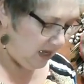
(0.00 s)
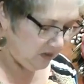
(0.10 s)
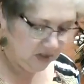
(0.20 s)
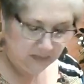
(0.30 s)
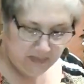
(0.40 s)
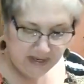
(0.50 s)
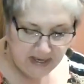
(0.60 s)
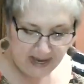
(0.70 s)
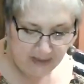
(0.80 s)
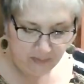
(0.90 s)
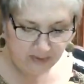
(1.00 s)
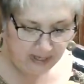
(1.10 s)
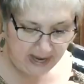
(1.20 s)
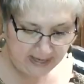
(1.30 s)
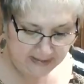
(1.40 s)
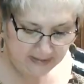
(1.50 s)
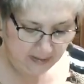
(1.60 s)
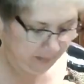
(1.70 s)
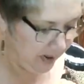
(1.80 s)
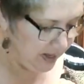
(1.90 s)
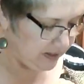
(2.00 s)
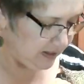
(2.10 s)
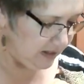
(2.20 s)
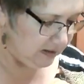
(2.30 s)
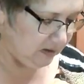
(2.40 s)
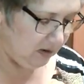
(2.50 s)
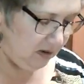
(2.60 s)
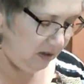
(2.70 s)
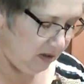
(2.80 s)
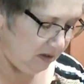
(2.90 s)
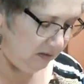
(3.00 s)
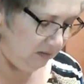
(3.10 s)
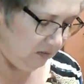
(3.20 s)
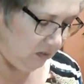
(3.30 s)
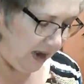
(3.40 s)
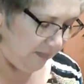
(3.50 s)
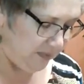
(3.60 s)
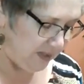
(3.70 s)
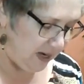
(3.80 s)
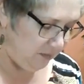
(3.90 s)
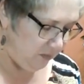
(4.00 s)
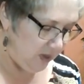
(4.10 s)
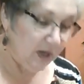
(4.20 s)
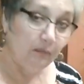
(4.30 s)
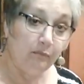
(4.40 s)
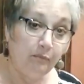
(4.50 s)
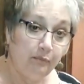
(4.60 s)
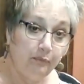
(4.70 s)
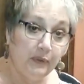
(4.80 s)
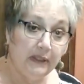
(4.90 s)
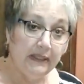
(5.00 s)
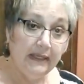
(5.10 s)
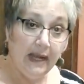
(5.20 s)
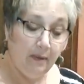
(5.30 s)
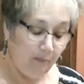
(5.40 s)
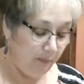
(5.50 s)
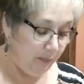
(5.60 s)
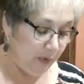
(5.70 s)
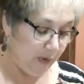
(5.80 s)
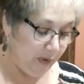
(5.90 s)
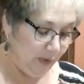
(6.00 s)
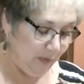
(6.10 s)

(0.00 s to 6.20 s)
I'll just be glad when the last of the painting is all wrapped up. We can clean up, put it